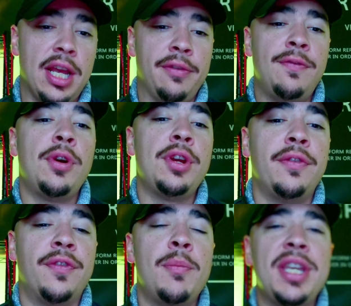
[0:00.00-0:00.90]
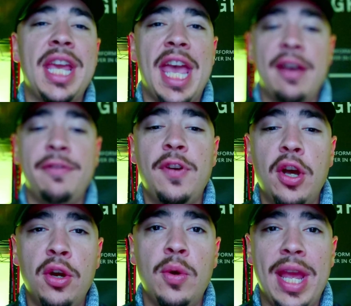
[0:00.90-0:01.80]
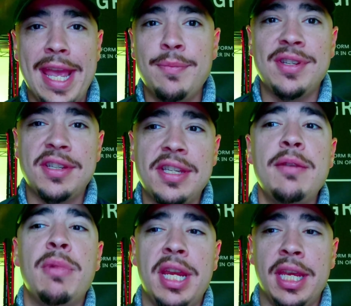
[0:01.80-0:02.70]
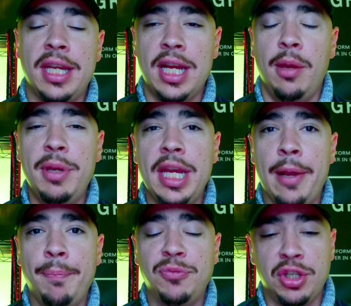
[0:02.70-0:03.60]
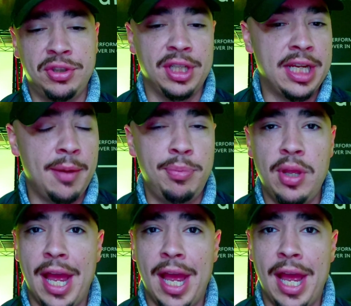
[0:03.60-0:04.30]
for you from the FOMC meeting coming up just a couple